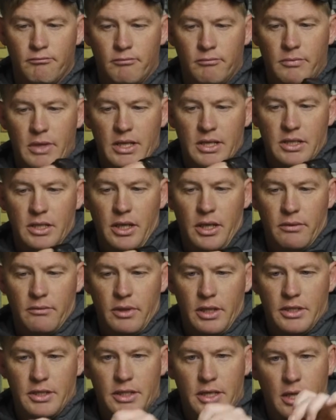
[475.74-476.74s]
that's it.
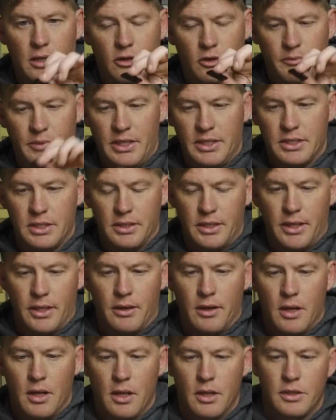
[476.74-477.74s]
It's got a little piece in there.
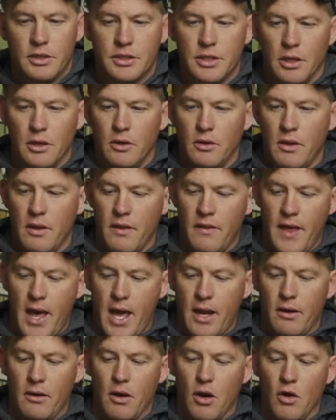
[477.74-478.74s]
So
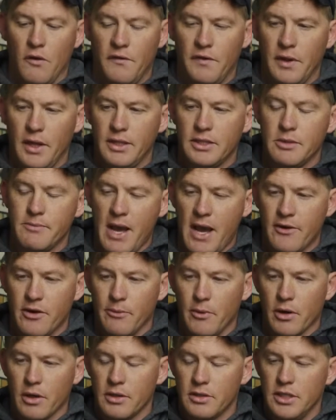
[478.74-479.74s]
that, hopefully some
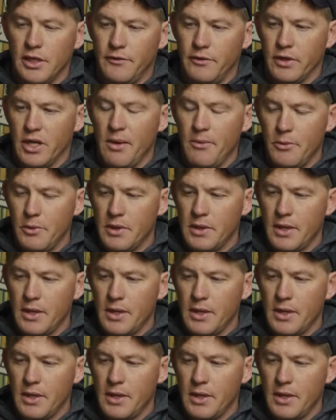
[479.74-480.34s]
aftermarket stuff will come in with